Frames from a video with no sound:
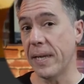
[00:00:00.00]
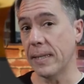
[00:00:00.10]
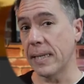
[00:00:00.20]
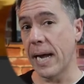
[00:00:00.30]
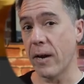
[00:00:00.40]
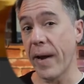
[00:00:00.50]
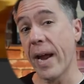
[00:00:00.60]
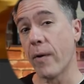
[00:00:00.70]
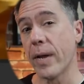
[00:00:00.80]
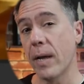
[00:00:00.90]
the entire
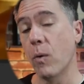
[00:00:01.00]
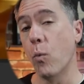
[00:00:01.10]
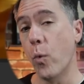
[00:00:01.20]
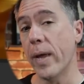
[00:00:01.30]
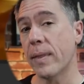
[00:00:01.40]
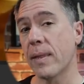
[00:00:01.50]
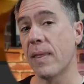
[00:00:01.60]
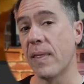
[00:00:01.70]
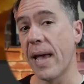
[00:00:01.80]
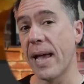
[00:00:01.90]
area with
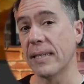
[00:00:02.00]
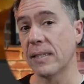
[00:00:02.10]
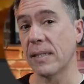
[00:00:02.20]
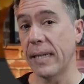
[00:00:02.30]
that